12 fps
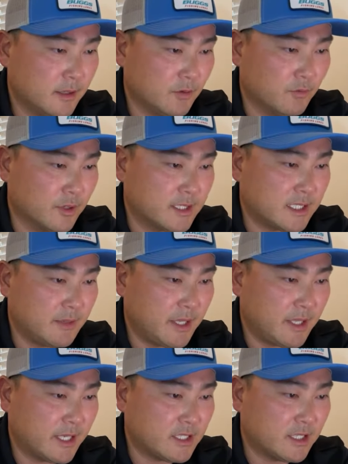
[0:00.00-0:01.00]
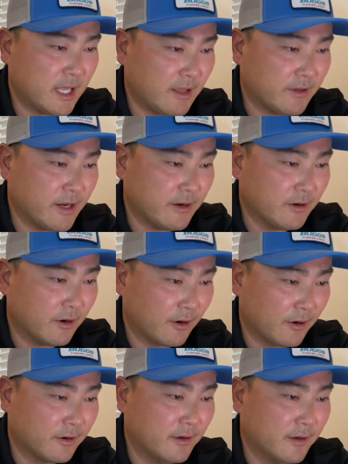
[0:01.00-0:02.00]
You want to see me catch an alligator
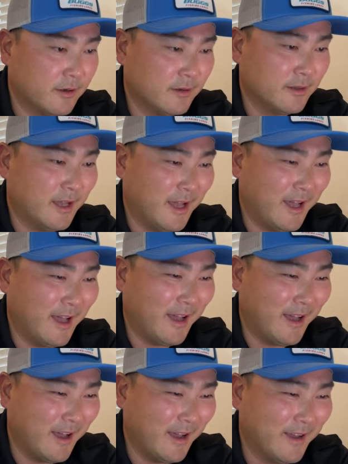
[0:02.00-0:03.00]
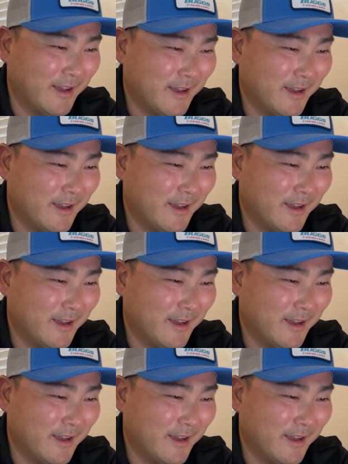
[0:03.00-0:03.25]
gar?